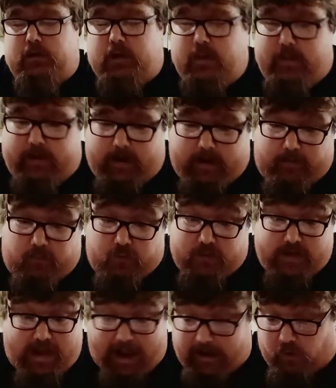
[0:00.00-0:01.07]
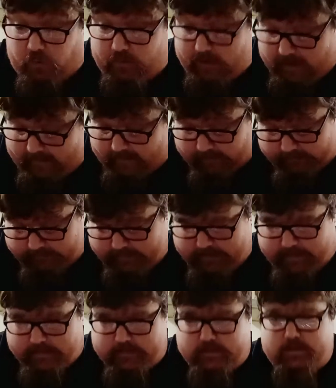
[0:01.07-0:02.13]
get the name, because it ain't on the cover.
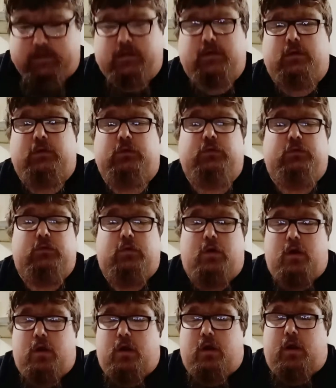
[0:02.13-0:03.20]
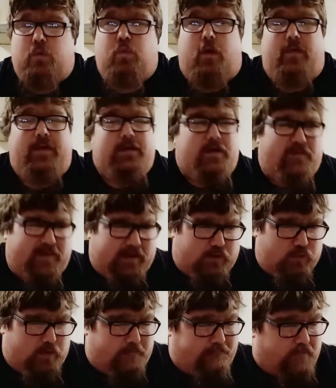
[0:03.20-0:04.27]
It's a
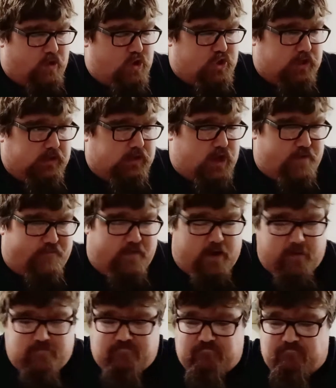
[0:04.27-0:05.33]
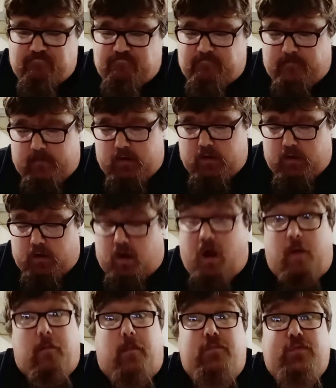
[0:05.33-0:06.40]
virgin cover.
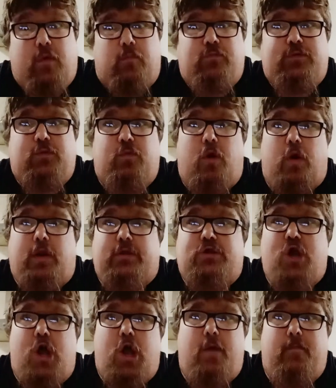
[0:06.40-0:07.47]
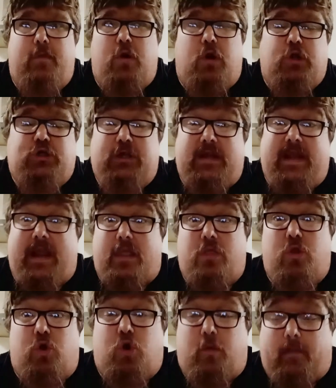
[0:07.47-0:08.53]
I'm still learning terminology
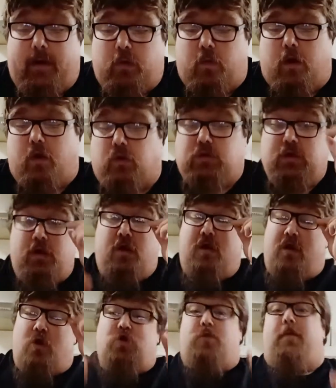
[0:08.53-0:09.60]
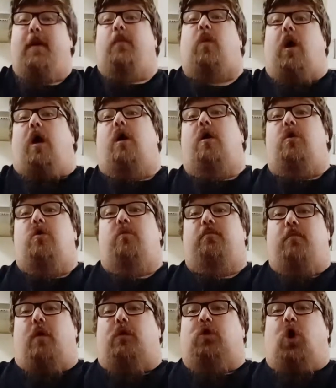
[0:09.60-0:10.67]
in the comic world. So people are
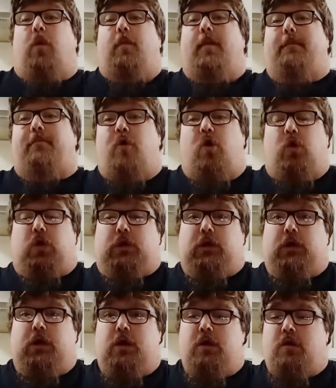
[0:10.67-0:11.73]
comic book